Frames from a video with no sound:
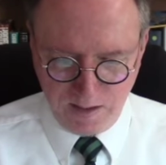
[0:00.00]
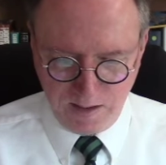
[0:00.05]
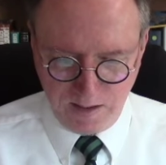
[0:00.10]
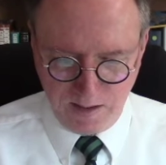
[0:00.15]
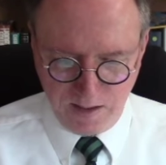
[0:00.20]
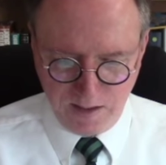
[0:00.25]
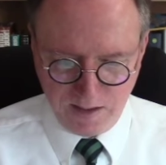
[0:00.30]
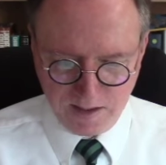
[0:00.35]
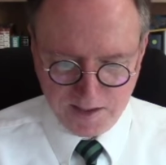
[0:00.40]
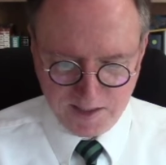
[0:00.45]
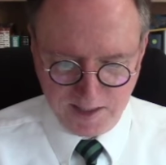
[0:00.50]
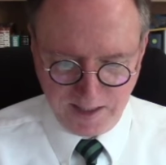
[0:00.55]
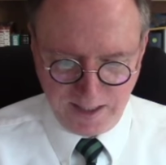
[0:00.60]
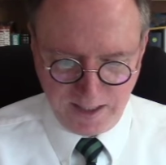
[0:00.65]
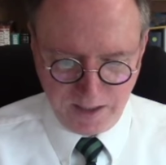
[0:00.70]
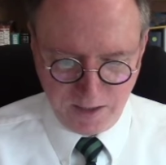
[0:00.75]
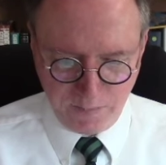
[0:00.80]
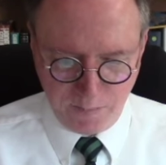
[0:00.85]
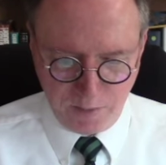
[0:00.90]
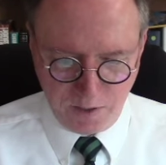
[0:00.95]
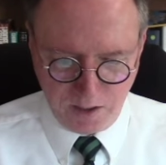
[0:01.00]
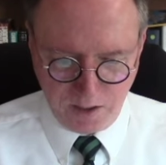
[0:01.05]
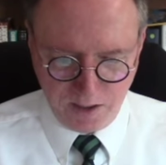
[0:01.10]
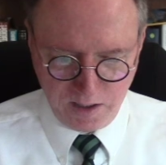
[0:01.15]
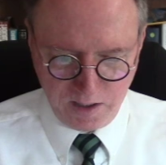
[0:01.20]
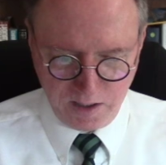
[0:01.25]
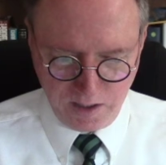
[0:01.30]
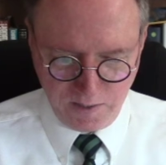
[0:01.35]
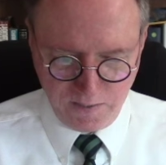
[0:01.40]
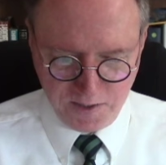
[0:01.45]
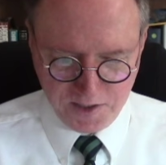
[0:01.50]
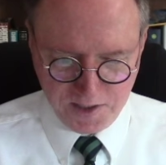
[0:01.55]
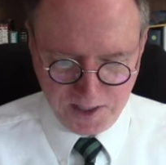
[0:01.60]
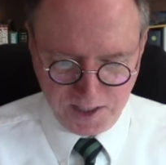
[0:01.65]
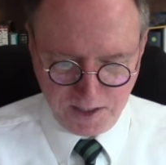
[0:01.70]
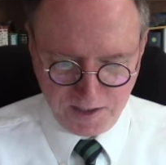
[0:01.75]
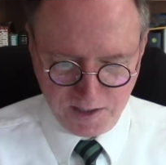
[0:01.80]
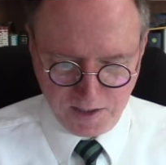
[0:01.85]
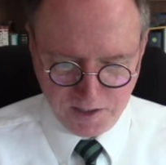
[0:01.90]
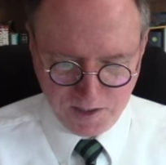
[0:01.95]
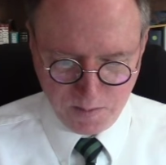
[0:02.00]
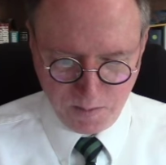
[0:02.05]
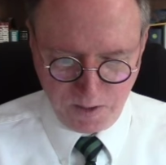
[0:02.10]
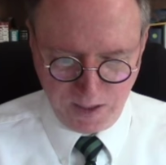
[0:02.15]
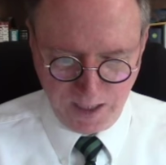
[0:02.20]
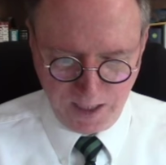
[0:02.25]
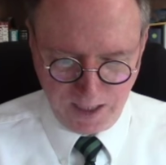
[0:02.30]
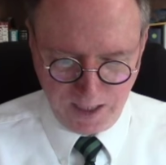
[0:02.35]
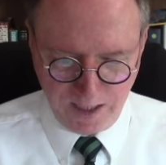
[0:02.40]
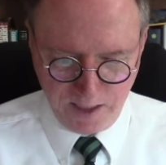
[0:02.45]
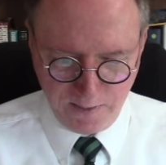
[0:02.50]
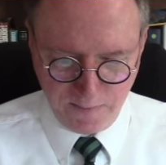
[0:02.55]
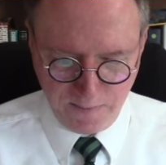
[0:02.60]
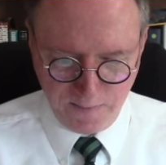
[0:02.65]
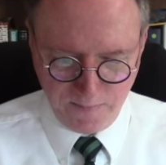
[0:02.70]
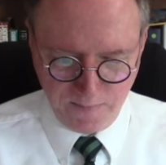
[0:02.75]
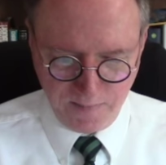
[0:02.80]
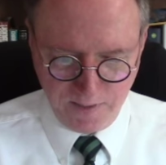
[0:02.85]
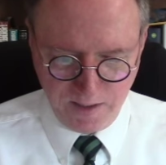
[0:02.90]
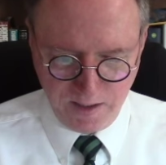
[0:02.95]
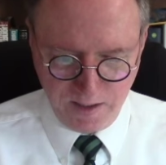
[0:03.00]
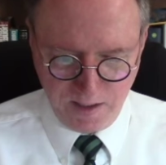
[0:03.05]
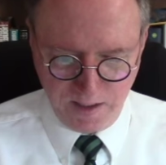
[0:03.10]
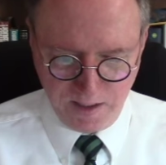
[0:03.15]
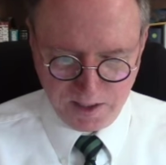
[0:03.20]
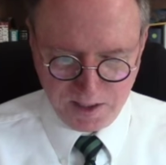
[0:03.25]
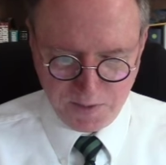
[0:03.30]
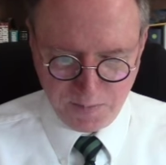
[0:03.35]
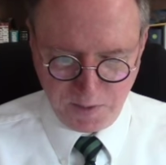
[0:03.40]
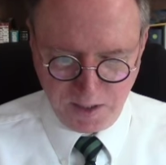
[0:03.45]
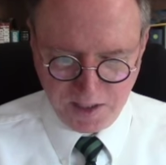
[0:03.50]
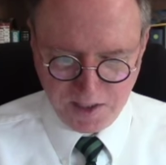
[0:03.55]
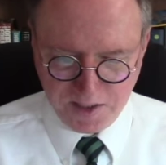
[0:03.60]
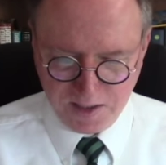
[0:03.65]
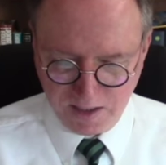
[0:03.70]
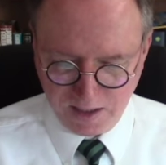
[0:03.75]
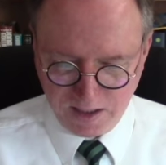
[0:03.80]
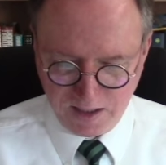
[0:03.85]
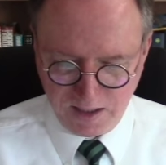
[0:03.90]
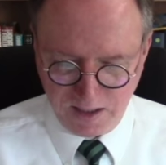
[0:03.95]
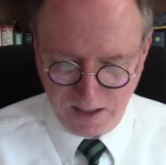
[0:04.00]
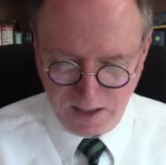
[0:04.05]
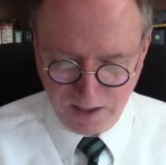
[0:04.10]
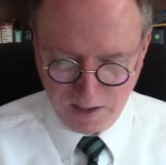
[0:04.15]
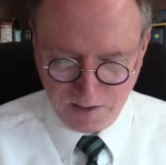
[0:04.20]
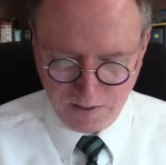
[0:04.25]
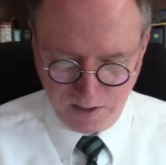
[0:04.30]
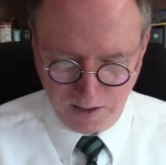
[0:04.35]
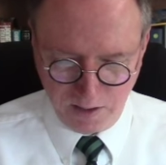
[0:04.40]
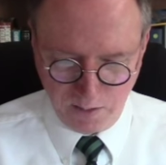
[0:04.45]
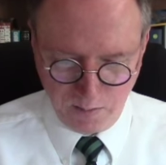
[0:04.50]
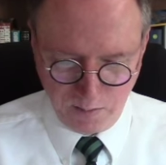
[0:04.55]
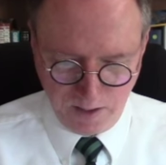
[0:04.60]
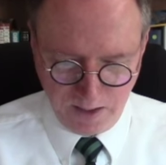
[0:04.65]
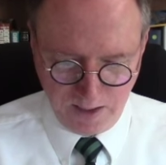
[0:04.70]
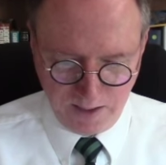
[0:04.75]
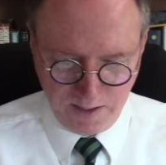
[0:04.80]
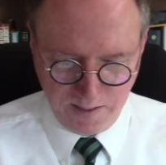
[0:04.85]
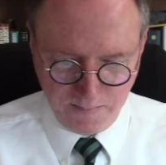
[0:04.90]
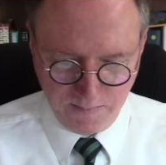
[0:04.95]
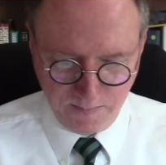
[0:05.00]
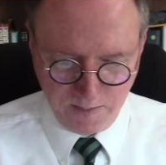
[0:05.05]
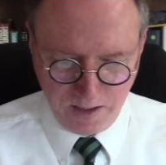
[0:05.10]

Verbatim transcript: In this latter part of the sentence we have, expressed in a concrete way,